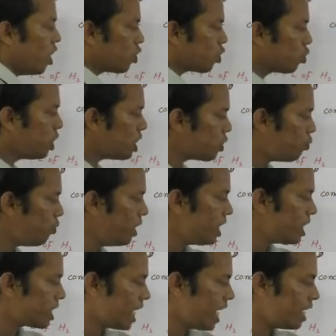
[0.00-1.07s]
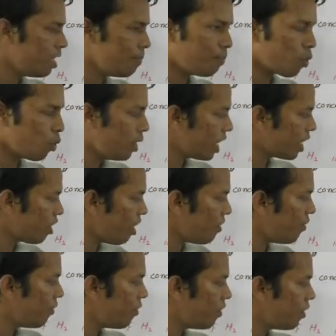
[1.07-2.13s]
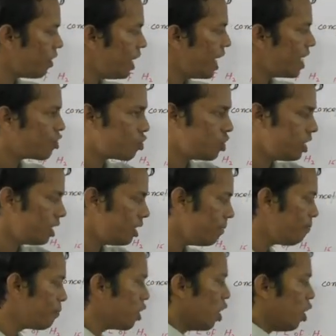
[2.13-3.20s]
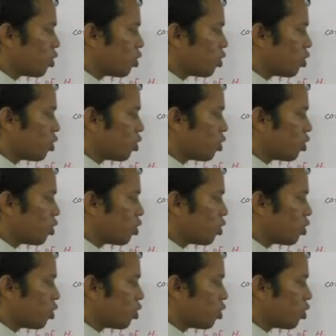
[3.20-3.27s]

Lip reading: So this will decide the product of HCl.